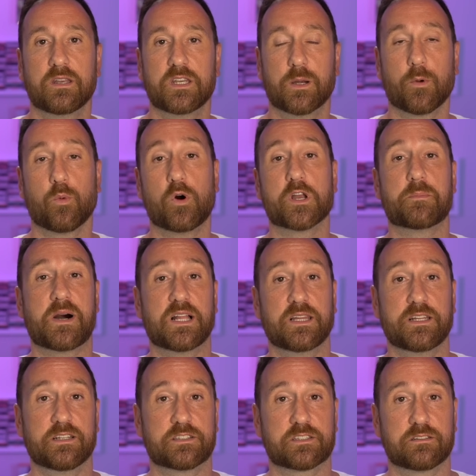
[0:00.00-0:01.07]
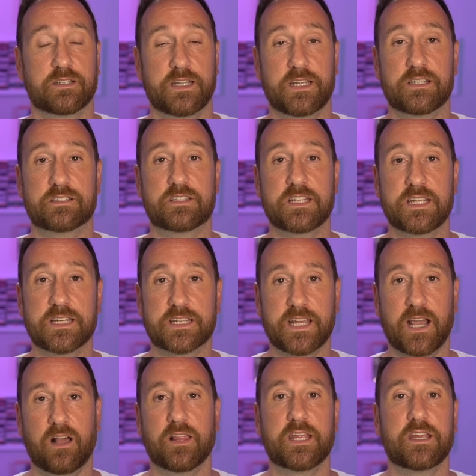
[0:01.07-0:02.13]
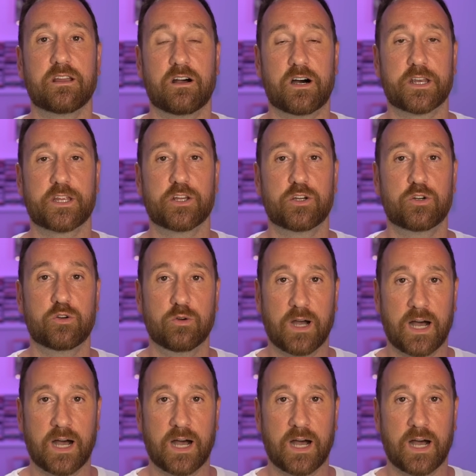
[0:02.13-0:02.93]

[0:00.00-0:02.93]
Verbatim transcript: Number one on my list is the Kali Audio